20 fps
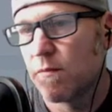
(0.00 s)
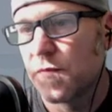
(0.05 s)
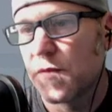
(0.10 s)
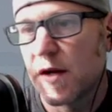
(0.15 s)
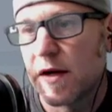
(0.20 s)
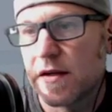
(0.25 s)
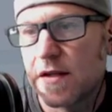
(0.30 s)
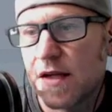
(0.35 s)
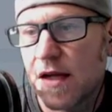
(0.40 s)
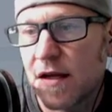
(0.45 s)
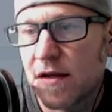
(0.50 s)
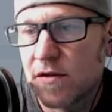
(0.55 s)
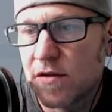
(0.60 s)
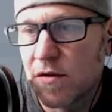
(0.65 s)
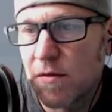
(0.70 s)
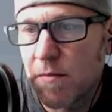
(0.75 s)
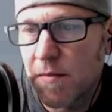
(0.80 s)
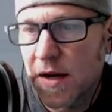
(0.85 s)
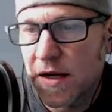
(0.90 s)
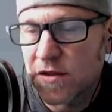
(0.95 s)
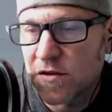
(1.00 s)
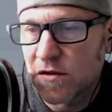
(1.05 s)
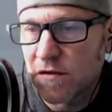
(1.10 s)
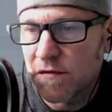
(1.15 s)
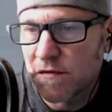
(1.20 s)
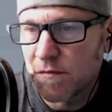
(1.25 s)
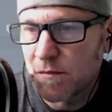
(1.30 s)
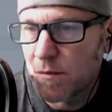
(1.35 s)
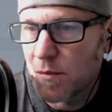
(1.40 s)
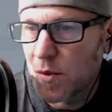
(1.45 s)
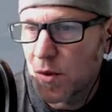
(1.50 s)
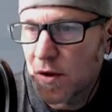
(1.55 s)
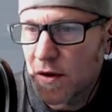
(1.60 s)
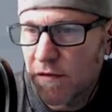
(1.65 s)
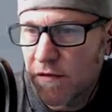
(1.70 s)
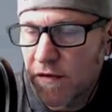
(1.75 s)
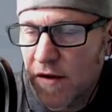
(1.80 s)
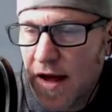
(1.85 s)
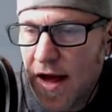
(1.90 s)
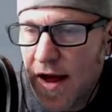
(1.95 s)
they tend to measure pretty
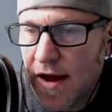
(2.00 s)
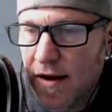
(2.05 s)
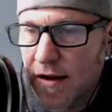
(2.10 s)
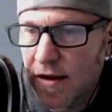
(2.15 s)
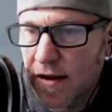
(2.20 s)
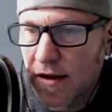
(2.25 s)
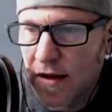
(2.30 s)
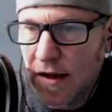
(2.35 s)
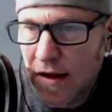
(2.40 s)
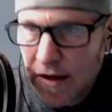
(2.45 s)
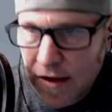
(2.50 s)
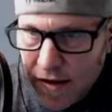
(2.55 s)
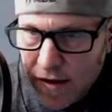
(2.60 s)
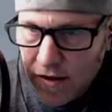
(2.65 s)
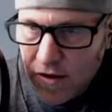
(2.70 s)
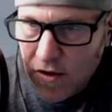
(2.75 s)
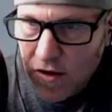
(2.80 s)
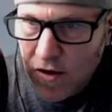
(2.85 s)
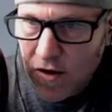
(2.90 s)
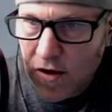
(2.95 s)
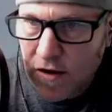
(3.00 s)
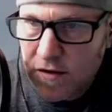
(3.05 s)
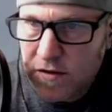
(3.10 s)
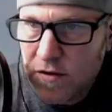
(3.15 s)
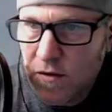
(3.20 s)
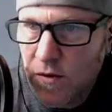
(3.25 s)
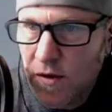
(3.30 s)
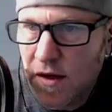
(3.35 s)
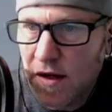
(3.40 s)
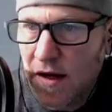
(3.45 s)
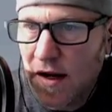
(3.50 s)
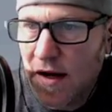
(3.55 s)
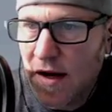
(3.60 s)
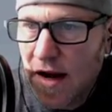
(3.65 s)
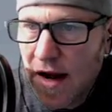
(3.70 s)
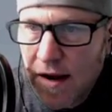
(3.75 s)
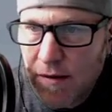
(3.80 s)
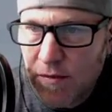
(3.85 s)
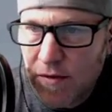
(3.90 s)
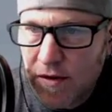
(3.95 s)
flat in a car. So we're going to
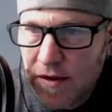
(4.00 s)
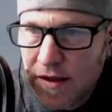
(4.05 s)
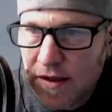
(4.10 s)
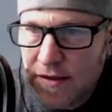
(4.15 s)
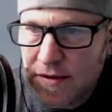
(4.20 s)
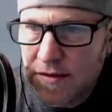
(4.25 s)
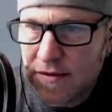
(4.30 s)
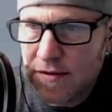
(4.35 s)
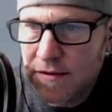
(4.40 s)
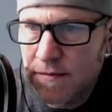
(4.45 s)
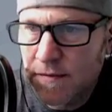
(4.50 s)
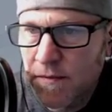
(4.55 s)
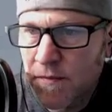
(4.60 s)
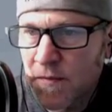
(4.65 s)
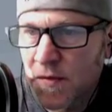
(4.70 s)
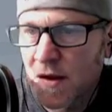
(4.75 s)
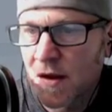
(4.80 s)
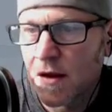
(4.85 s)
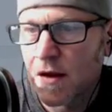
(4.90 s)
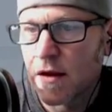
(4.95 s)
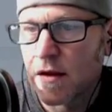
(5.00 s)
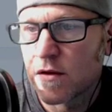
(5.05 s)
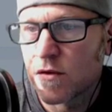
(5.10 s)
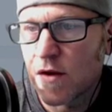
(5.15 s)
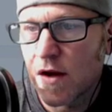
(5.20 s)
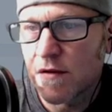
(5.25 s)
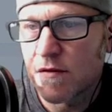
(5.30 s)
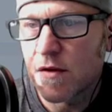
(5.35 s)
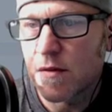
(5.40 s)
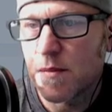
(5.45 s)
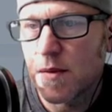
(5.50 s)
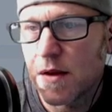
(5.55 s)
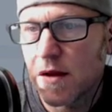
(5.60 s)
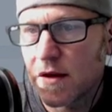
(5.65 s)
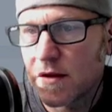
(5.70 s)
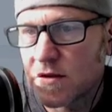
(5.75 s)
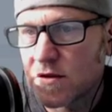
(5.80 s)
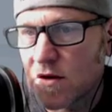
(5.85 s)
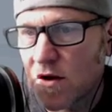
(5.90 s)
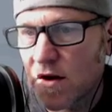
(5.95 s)
enable this 12
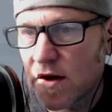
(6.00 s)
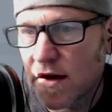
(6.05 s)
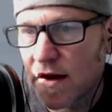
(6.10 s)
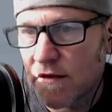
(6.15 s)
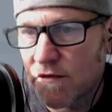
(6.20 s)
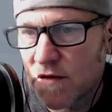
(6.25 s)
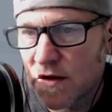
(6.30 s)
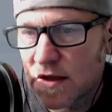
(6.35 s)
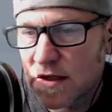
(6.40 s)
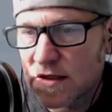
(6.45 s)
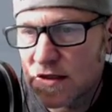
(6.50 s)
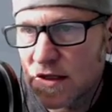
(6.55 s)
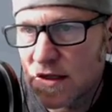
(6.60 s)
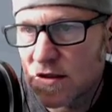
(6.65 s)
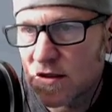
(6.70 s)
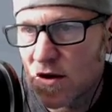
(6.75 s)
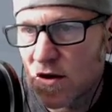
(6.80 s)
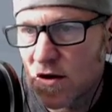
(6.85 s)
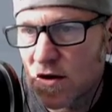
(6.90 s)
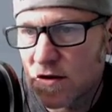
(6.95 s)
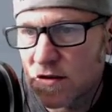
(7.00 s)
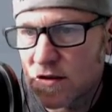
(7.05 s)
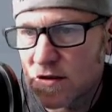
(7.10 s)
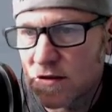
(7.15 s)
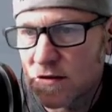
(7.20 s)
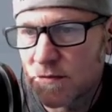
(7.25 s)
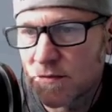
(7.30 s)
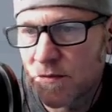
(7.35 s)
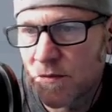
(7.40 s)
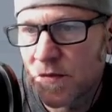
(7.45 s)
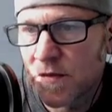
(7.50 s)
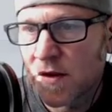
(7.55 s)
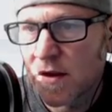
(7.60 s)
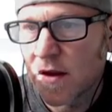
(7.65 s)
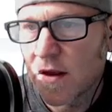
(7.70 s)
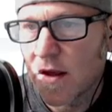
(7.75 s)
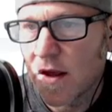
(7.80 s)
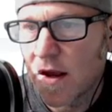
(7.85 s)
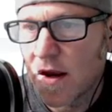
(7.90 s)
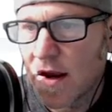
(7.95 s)
dB starting at 56 hertz,
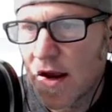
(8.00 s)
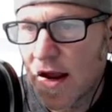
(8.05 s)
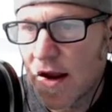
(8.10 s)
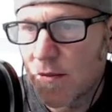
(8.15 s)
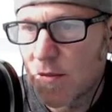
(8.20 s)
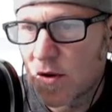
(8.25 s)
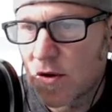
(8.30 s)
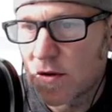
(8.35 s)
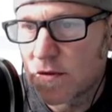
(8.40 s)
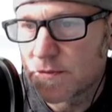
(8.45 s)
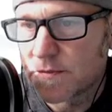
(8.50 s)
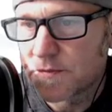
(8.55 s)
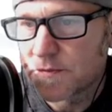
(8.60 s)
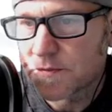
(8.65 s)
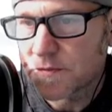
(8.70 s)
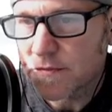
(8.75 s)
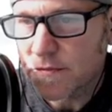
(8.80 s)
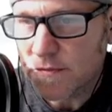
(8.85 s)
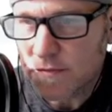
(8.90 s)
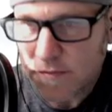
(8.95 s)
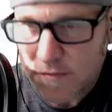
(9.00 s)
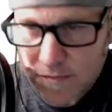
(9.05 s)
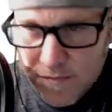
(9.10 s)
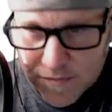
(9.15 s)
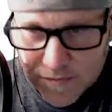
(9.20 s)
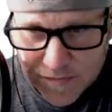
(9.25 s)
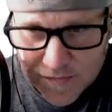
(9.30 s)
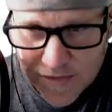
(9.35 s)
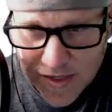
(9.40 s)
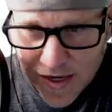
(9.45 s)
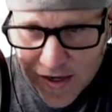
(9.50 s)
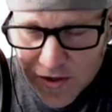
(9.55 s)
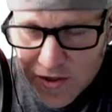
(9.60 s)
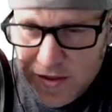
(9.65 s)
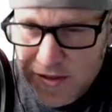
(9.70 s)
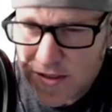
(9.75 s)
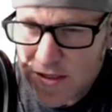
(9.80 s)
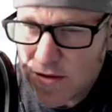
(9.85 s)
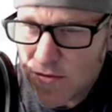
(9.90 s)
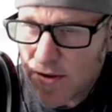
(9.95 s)
enable, and you can
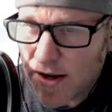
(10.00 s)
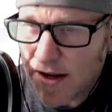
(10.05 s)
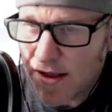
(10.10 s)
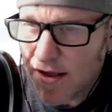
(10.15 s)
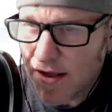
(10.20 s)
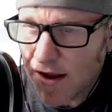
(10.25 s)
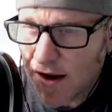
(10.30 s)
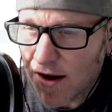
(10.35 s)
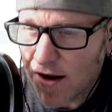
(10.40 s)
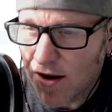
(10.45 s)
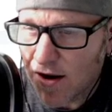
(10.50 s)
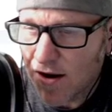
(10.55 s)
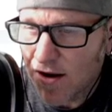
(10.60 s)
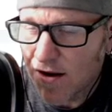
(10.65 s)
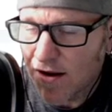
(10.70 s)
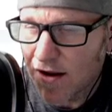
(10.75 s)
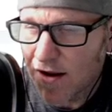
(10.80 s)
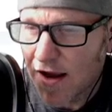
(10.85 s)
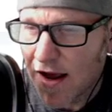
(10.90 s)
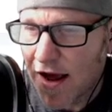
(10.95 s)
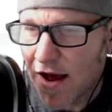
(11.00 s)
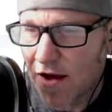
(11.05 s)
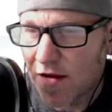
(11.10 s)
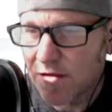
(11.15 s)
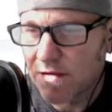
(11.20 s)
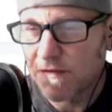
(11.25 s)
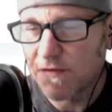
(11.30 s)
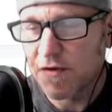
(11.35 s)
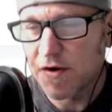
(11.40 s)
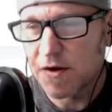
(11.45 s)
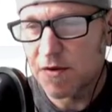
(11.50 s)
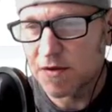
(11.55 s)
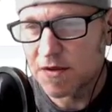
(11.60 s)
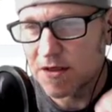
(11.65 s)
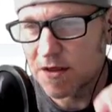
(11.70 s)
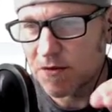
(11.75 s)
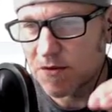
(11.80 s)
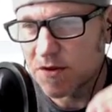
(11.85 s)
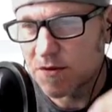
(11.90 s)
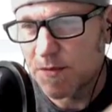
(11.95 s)
see right there how the
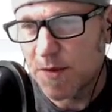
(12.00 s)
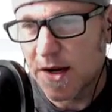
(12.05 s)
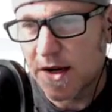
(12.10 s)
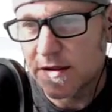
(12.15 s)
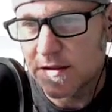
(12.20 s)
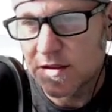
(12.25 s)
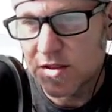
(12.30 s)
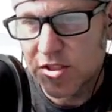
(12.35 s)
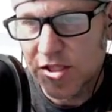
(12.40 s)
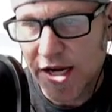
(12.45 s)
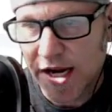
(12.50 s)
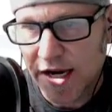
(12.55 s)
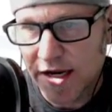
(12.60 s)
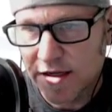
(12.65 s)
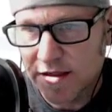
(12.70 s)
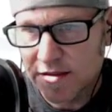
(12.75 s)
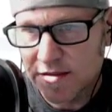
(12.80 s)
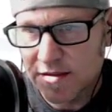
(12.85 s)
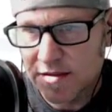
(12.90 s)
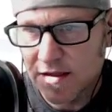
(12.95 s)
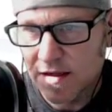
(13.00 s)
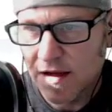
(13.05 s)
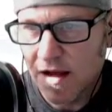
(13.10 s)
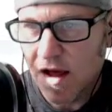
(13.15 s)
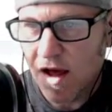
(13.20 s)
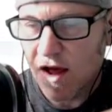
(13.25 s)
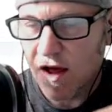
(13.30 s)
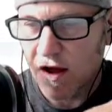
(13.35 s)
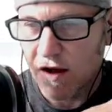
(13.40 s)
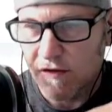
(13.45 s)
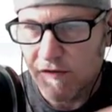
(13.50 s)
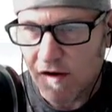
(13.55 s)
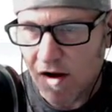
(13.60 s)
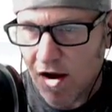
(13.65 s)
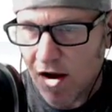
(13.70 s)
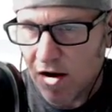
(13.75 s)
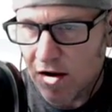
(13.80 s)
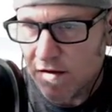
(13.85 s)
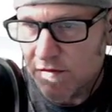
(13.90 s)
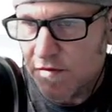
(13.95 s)
frequency response changed of
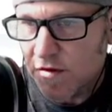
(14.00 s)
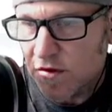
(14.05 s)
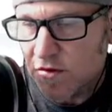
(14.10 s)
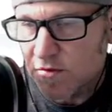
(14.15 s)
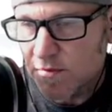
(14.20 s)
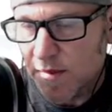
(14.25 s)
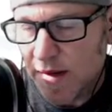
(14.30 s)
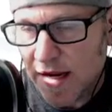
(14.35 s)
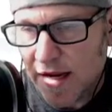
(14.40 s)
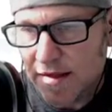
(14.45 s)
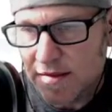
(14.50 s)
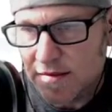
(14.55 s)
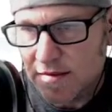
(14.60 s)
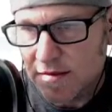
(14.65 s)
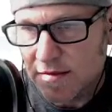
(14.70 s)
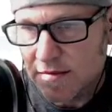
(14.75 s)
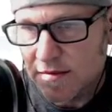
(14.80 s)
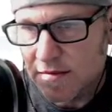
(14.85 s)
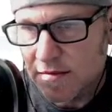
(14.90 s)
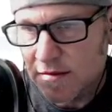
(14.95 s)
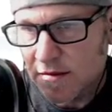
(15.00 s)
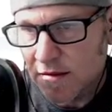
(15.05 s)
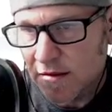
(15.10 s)
all of those boxes.